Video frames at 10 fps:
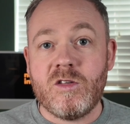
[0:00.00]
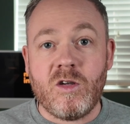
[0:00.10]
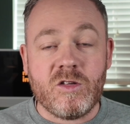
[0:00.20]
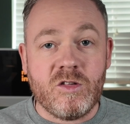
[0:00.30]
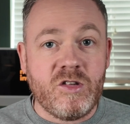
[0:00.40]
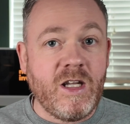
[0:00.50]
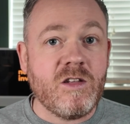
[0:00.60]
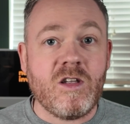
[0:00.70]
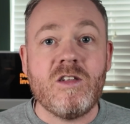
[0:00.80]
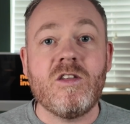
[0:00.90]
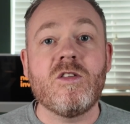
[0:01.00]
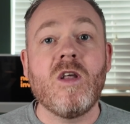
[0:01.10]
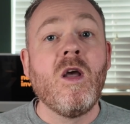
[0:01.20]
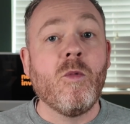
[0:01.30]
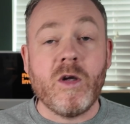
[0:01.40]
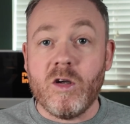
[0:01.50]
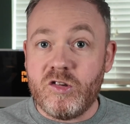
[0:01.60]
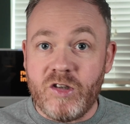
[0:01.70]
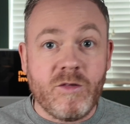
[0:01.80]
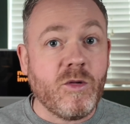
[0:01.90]
stocks and shares ISAs, we've got
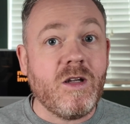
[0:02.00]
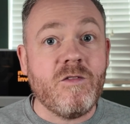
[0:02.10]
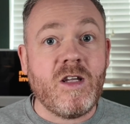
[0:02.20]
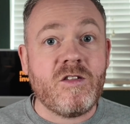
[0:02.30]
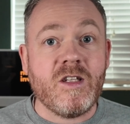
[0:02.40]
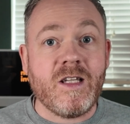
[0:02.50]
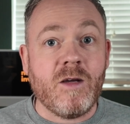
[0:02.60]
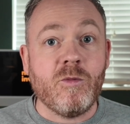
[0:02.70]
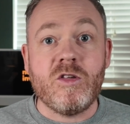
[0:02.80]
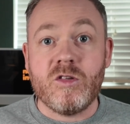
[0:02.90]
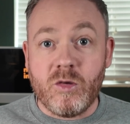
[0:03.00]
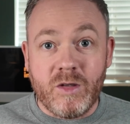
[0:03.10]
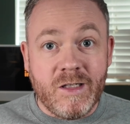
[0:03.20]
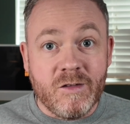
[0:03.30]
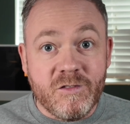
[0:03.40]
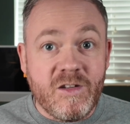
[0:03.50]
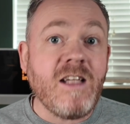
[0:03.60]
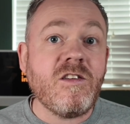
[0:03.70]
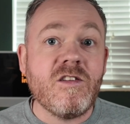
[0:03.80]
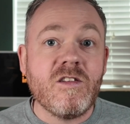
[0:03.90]
general invest account, which is called
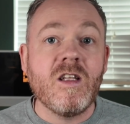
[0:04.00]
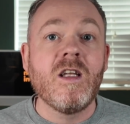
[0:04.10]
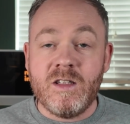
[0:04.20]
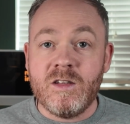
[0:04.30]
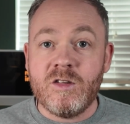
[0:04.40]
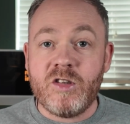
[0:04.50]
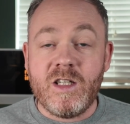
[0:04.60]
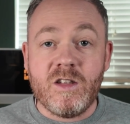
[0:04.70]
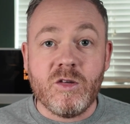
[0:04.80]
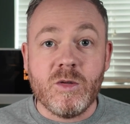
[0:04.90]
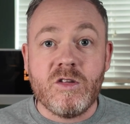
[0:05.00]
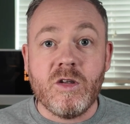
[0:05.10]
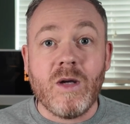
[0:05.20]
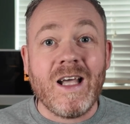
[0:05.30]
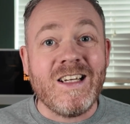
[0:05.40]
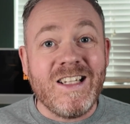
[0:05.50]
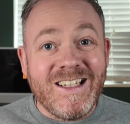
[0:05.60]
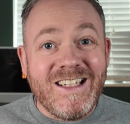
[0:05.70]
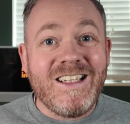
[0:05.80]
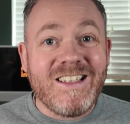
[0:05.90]
Invest in Trading 2 and 2. And you
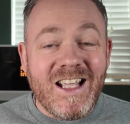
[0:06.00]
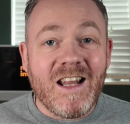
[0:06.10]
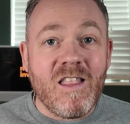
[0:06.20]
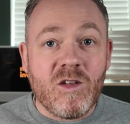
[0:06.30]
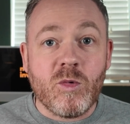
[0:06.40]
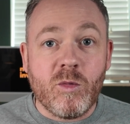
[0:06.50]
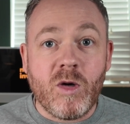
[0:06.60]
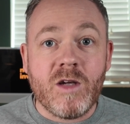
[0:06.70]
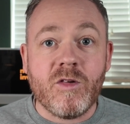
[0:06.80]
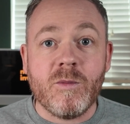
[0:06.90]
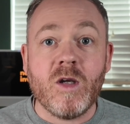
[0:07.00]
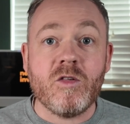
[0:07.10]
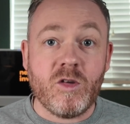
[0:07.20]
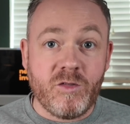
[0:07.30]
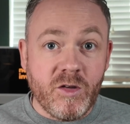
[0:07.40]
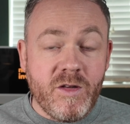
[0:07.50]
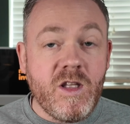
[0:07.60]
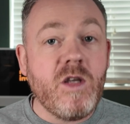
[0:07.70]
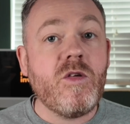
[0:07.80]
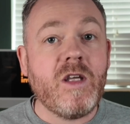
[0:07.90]
need to get this one right from the off. So if you're in
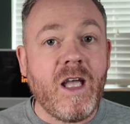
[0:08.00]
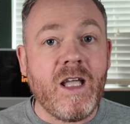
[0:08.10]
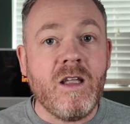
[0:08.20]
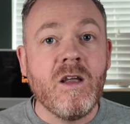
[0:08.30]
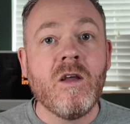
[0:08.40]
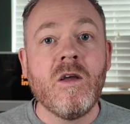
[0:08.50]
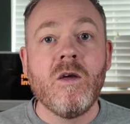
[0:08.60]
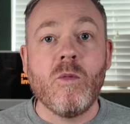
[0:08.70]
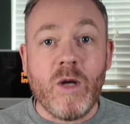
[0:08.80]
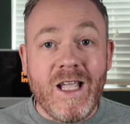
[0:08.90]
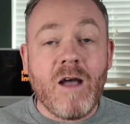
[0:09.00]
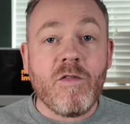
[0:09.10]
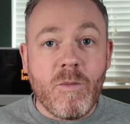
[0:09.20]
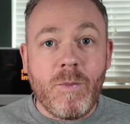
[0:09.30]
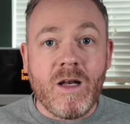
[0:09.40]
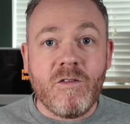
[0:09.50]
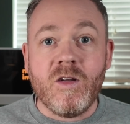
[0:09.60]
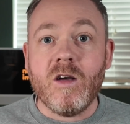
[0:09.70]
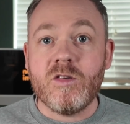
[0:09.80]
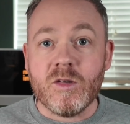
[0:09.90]
the UK, we have the
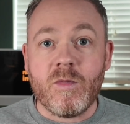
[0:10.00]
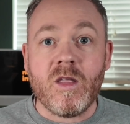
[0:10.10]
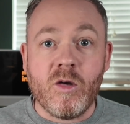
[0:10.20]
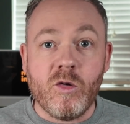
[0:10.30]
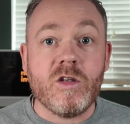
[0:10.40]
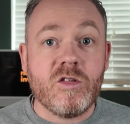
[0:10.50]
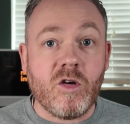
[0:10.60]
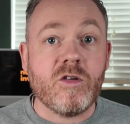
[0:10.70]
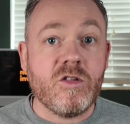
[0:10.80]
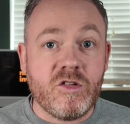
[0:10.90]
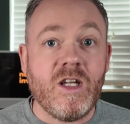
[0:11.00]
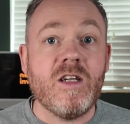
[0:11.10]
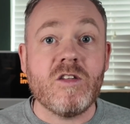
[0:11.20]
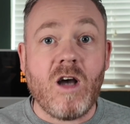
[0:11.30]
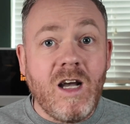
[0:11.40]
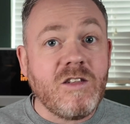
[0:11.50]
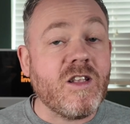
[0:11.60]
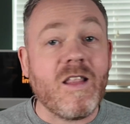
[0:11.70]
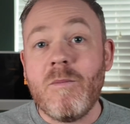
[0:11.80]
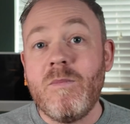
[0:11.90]
benefit of something called a stocks and shares
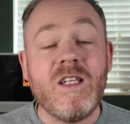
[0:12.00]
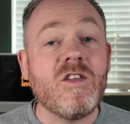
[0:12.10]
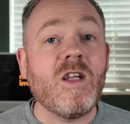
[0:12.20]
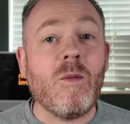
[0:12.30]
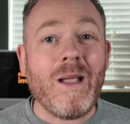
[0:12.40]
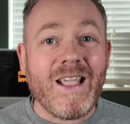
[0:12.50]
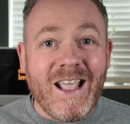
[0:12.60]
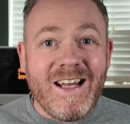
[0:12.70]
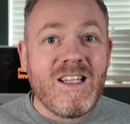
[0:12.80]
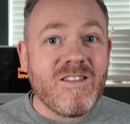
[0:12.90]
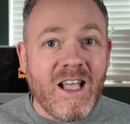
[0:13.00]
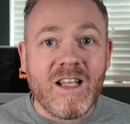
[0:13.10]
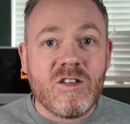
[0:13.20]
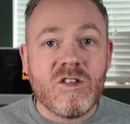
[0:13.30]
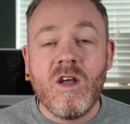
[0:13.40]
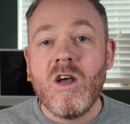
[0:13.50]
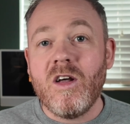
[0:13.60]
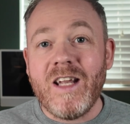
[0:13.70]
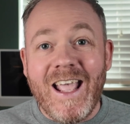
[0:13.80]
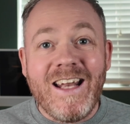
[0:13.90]
ISA. That means that you don't pay any tax
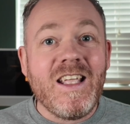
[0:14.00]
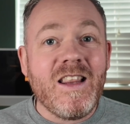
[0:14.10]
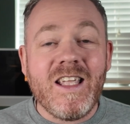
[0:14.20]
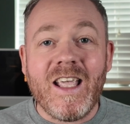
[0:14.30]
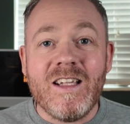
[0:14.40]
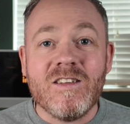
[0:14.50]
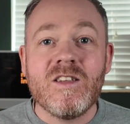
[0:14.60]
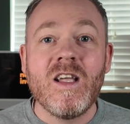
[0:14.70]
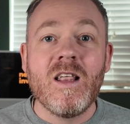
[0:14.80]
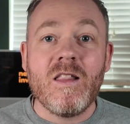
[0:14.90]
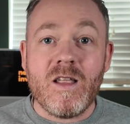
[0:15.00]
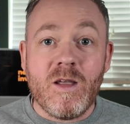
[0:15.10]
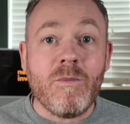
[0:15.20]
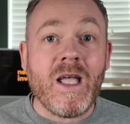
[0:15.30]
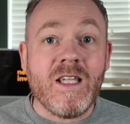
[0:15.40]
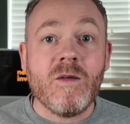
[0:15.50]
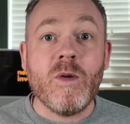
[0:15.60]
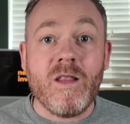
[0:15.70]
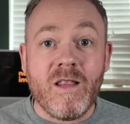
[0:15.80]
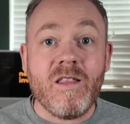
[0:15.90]
on any of the gains that you make
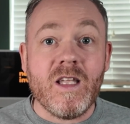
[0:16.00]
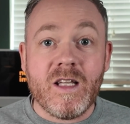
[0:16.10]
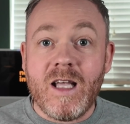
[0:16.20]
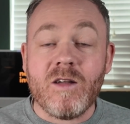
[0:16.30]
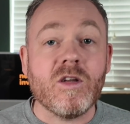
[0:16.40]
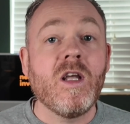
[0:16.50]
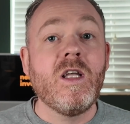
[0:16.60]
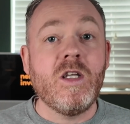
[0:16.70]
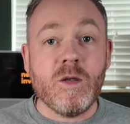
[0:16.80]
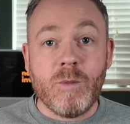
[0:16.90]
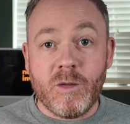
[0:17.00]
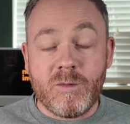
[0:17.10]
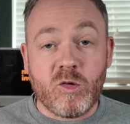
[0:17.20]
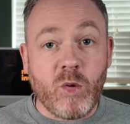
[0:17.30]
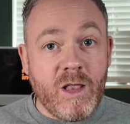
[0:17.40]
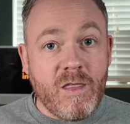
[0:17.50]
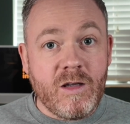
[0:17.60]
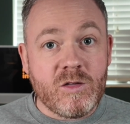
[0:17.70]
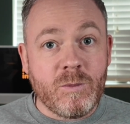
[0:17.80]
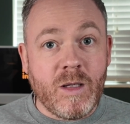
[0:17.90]
within the account. You can put up to
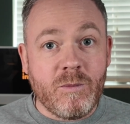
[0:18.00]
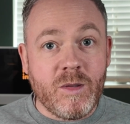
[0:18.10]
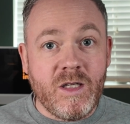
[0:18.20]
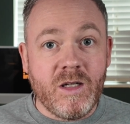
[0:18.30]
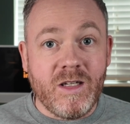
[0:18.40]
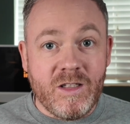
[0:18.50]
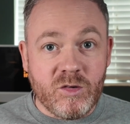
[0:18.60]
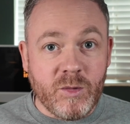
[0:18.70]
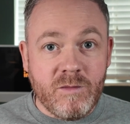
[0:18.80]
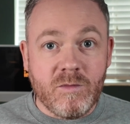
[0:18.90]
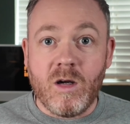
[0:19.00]
£20,000 per year into it